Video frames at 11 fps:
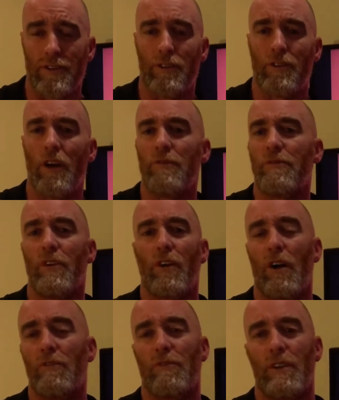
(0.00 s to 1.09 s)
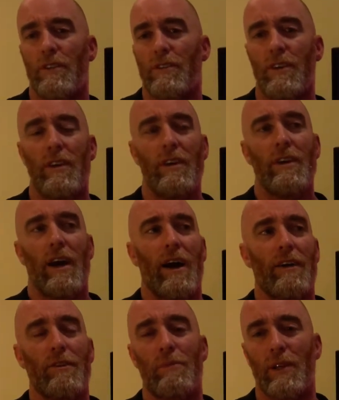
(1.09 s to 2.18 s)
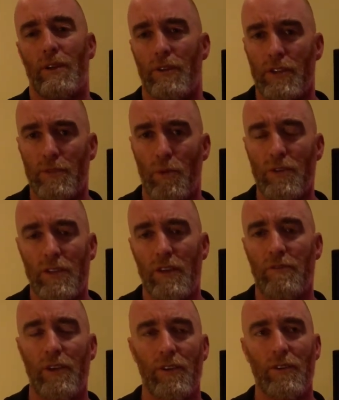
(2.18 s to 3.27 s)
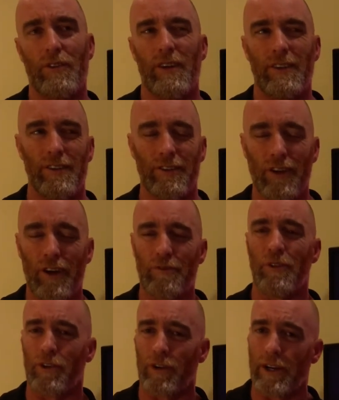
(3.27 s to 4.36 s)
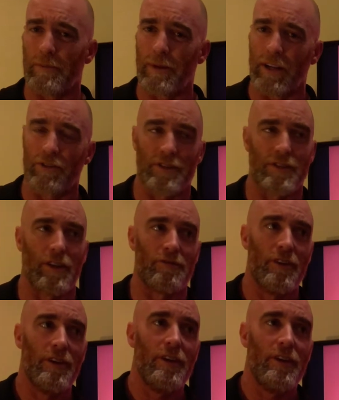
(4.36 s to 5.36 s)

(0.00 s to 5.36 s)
You don't feel confident, either be it on the sporting field, you don't feel great about yourself,